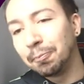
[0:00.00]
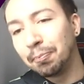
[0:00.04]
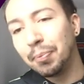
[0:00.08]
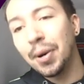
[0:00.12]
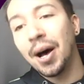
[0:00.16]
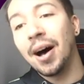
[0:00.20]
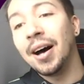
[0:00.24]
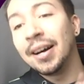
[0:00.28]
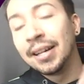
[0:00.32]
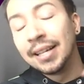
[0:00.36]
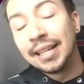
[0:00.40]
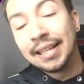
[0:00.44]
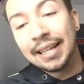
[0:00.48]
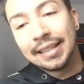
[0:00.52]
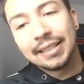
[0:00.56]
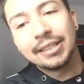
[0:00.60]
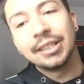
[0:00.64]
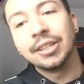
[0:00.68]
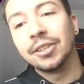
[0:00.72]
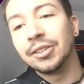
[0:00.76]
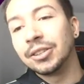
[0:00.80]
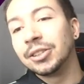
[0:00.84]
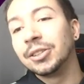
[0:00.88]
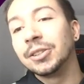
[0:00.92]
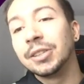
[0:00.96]
But
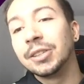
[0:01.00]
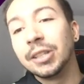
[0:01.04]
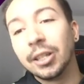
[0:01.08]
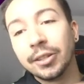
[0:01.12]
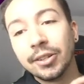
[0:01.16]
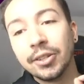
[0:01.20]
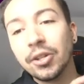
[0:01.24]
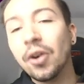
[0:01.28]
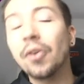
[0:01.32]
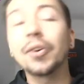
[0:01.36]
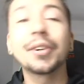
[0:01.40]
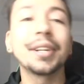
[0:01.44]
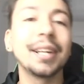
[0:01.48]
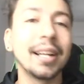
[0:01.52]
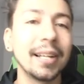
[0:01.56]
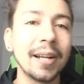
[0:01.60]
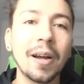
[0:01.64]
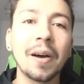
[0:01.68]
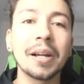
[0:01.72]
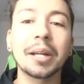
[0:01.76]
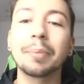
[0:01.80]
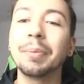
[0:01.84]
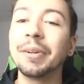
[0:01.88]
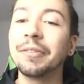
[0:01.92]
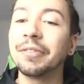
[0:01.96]
you're not going to
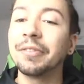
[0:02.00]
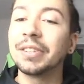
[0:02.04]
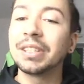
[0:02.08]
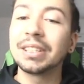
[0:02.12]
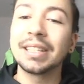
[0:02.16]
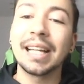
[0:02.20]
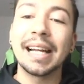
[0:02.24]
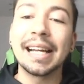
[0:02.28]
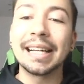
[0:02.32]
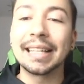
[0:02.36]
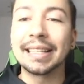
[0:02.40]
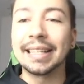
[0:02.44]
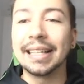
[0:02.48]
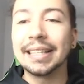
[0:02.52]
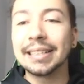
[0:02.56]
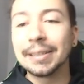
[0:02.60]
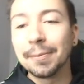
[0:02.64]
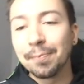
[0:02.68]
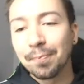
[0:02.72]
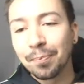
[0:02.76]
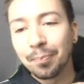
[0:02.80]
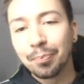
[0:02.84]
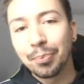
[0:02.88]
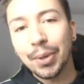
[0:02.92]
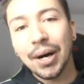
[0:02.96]
like me for saying this,